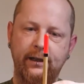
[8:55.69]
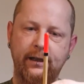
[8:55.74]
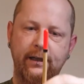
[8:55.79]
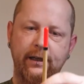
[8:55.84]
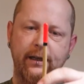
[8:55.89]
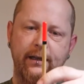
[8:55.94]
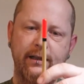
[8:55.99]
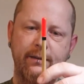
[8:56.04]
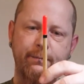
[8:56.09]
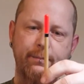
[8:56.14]

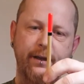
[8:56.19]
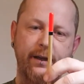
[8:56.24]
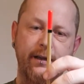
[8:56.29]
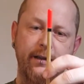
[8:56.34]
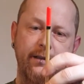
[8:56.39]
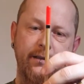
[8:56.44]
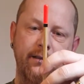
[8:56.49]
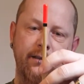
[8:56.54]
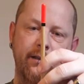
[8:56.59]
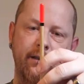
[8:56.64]
at the
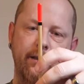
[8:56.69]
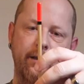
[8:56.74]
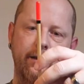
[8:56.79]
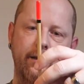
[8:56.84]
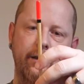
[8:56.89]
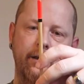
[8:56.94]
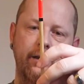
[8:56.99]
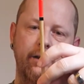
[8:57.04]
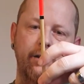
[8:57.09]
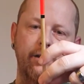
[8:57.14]
base
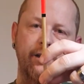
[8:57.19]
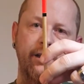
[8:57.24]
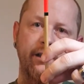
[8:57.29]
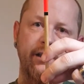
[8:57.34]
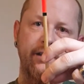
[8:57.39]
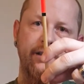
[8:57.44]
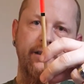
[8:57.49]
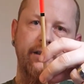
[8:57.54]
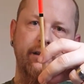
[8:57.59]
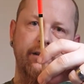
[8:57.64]
using a
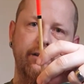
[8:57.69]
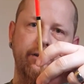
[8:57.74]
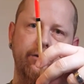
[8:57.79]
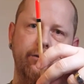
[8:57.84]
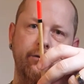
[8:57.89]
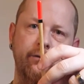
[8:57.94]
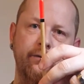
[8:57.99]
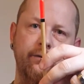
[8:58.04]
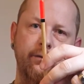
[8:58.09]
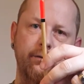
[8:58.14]

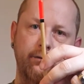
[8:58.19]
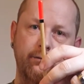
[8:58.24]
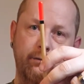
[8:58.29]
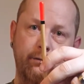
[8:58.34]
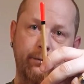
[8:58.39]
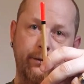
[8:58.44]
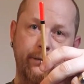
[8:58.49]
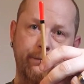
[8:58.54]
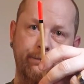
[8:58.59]
silicone float rubber.